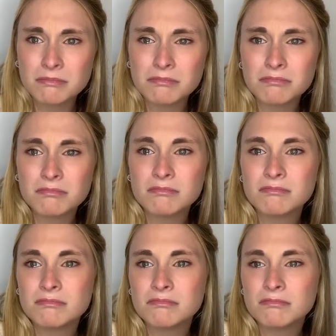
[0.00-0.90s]

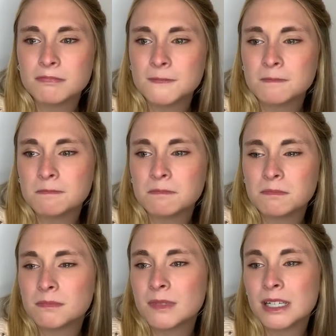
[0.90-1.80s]

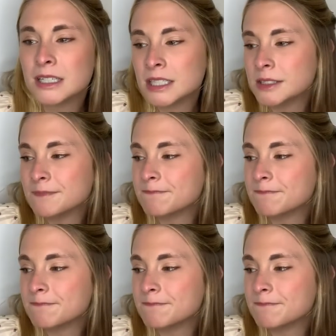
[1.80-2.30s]
[no speech]